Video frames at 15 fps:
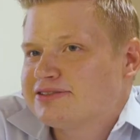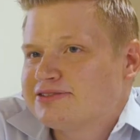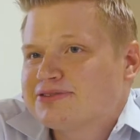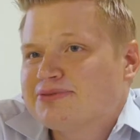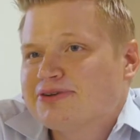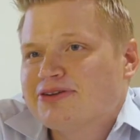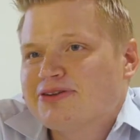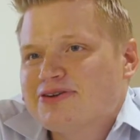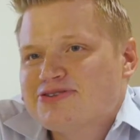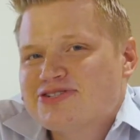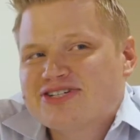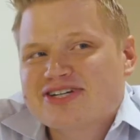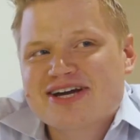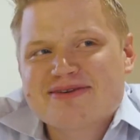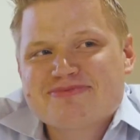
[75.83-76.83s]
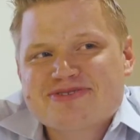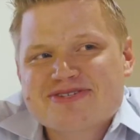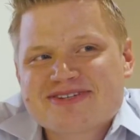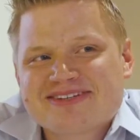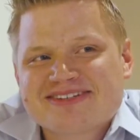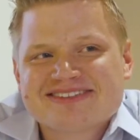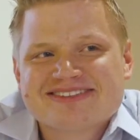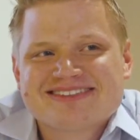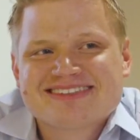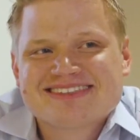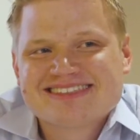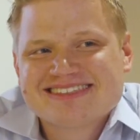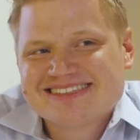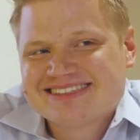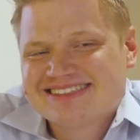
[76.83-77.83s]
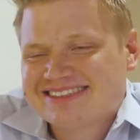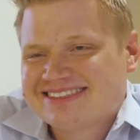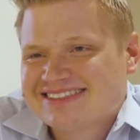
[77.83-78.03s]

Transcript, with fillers: people, and that's really important.